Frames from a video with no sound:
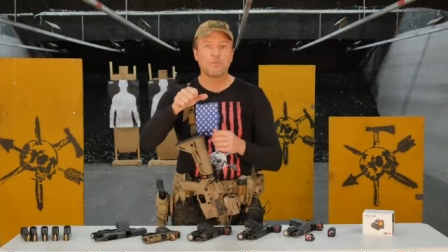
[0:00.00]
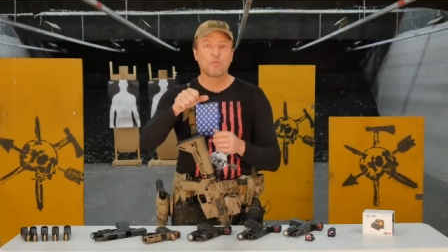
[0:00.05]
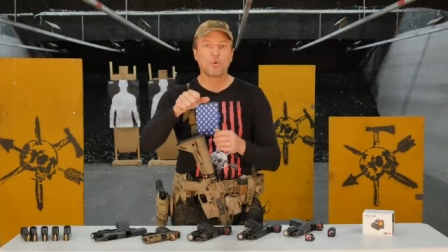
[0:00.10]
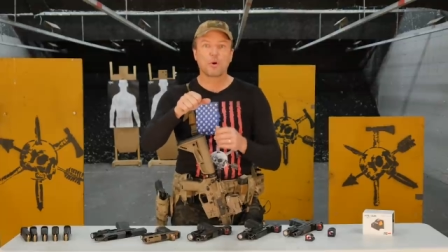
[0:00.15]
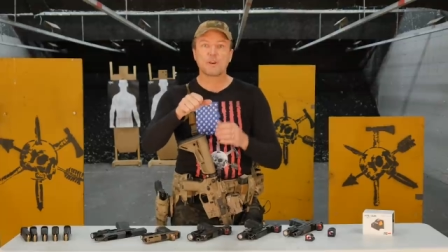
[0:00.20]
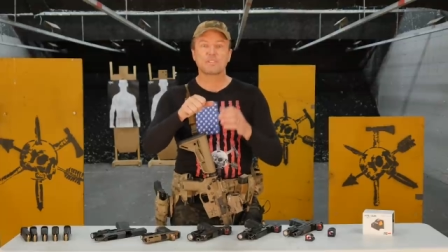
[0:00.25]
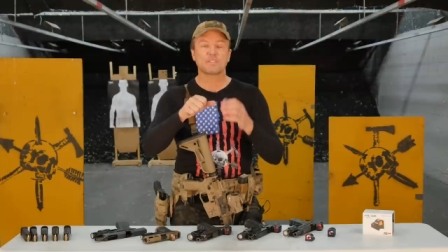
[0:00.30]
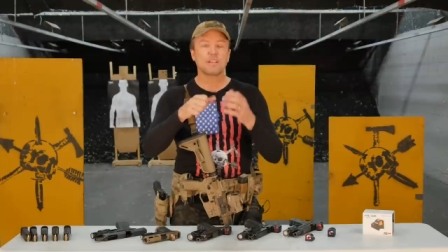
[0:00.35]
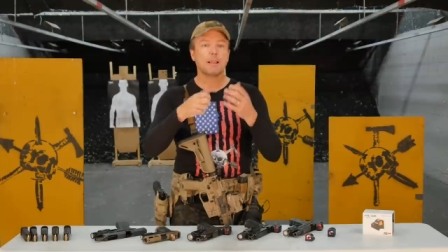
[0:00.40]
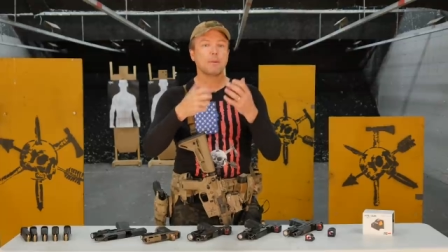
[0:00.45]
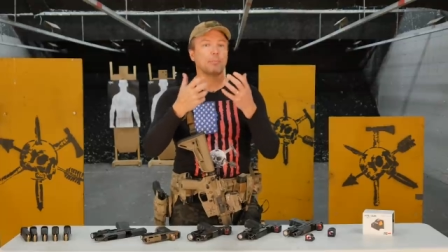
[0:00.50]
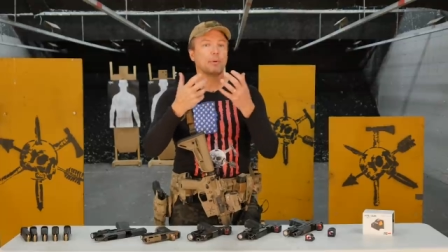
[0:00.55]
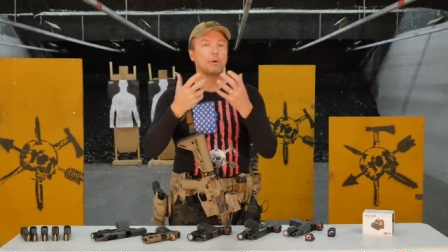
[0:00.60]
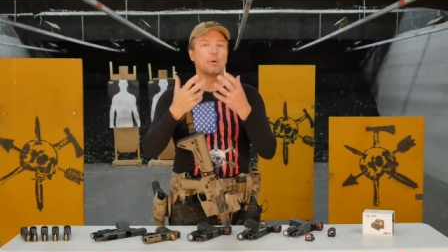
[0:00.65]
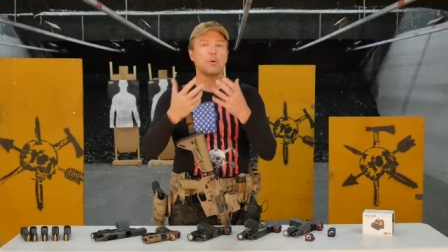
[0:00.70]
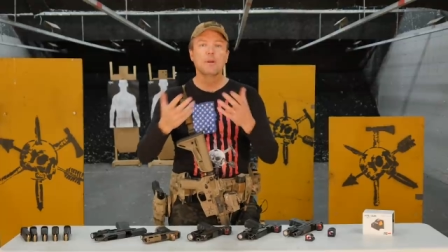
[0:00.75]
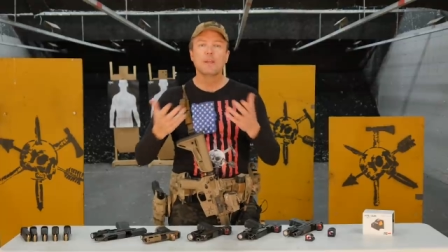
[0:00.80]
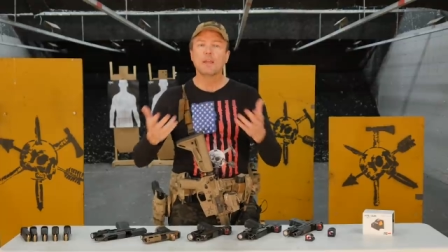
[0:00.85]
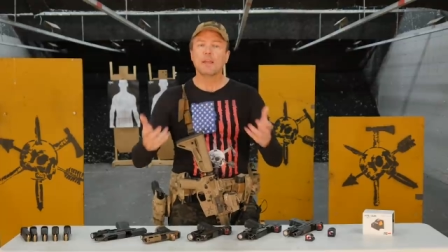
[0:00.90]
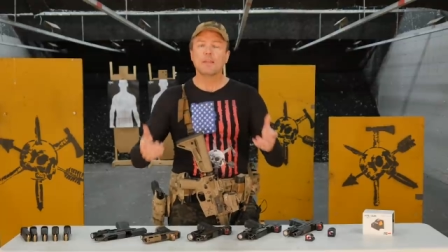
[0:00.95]
for
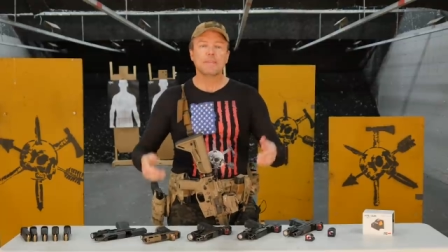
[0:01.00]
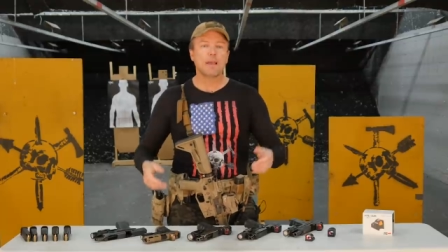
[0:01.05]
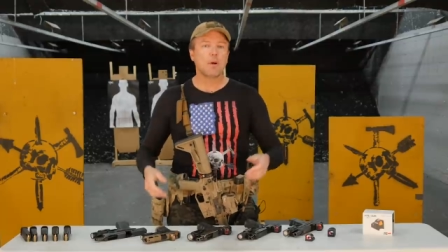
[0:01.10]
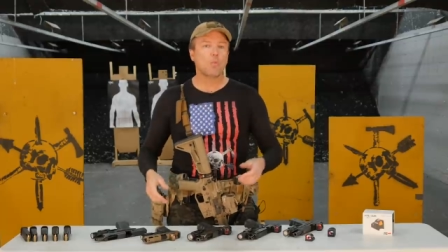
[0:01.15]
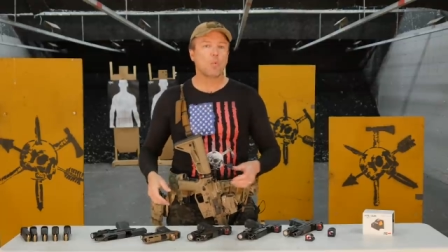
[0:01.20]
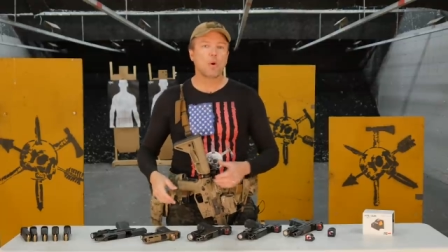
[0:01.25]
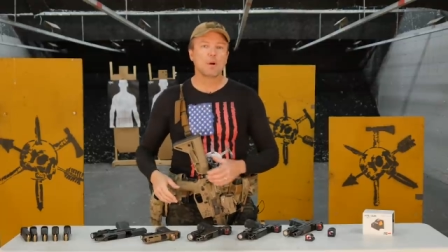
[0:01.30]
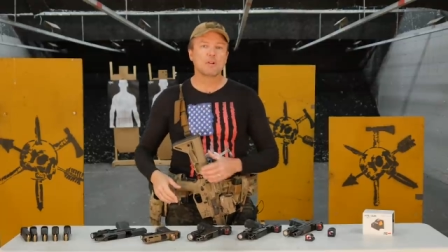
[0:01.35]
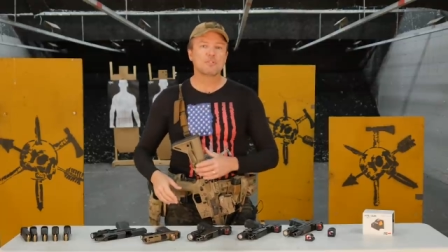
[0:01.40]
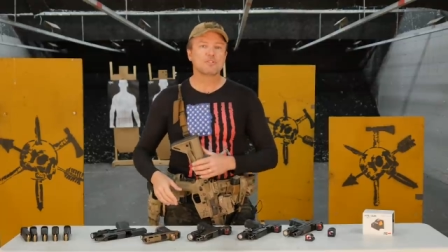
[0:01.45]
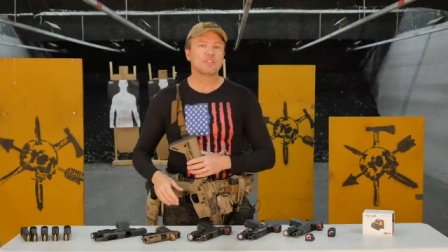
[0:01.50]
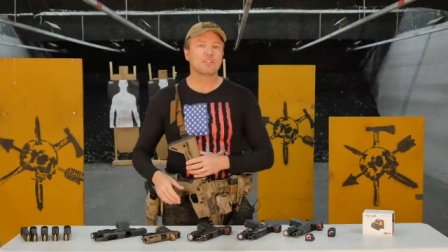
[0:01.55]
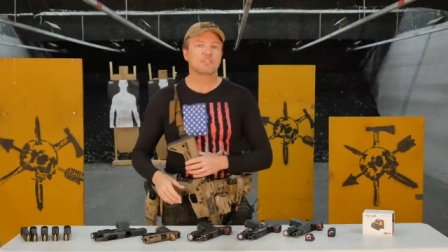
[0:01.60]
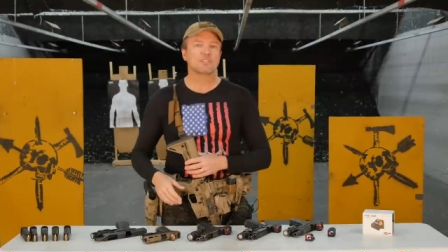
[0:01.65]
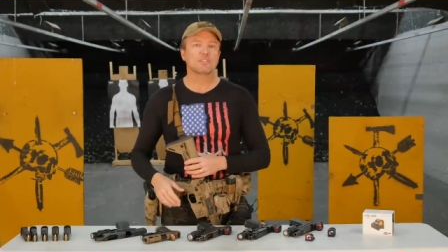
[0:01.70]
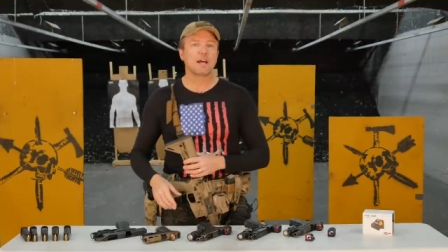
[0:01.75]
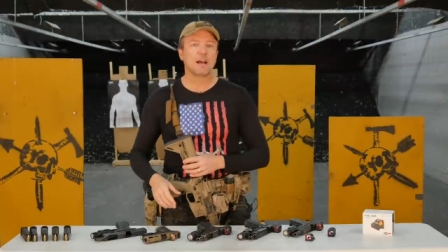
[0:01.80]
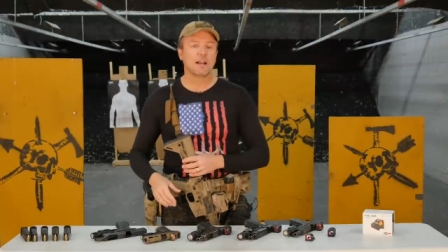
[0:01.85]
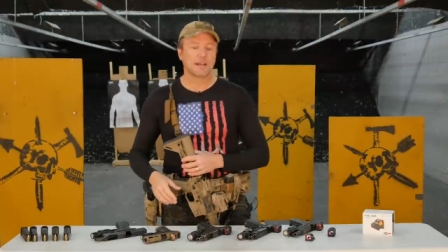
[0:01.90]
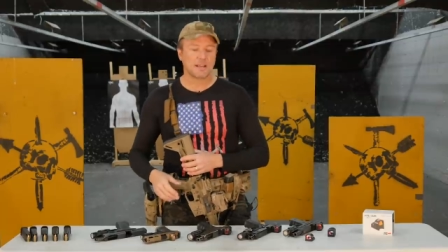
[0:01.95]
example, that water is
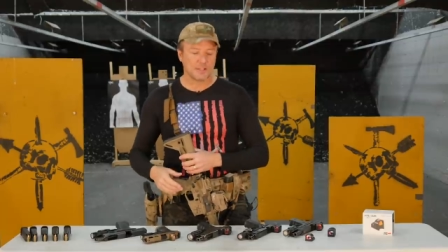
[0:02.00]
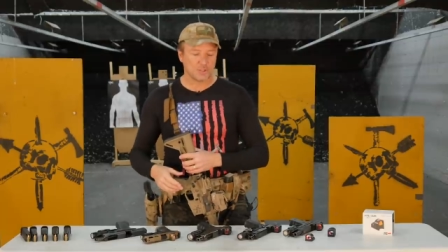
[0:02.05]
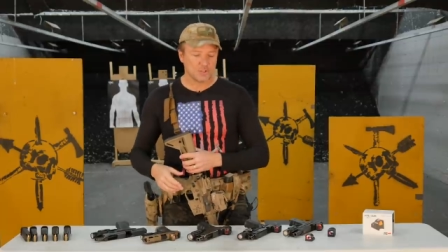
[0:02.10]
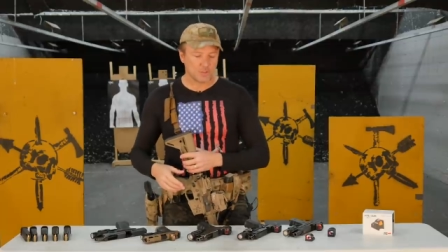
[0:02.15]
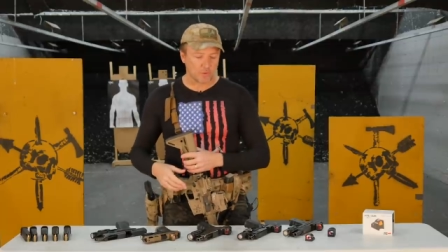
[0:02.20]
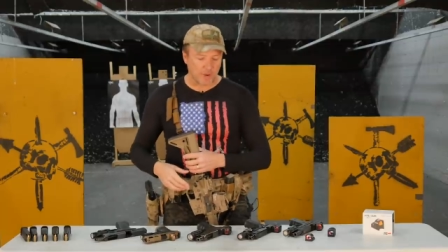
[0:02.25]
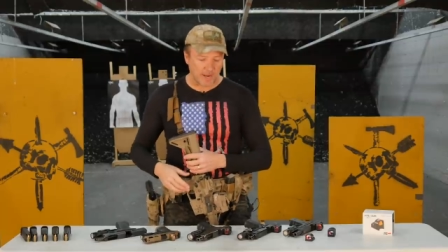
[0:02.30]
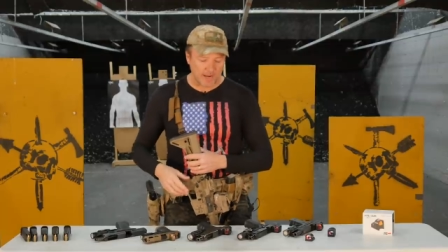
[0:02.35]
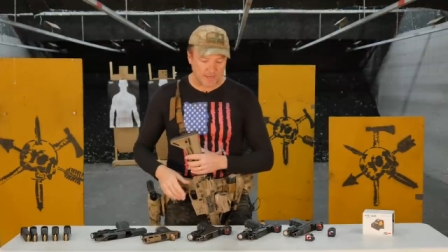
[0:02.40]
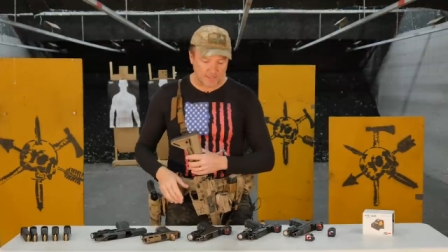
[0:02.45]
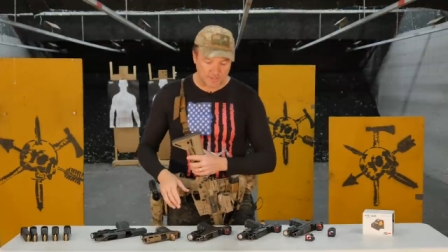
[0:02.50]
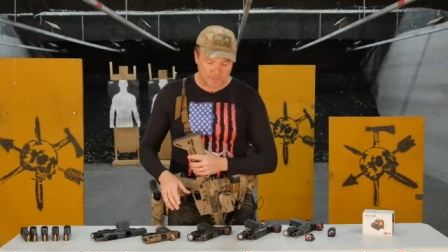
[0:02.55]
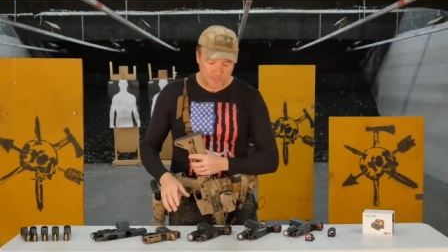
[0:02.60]
just not gonna drain.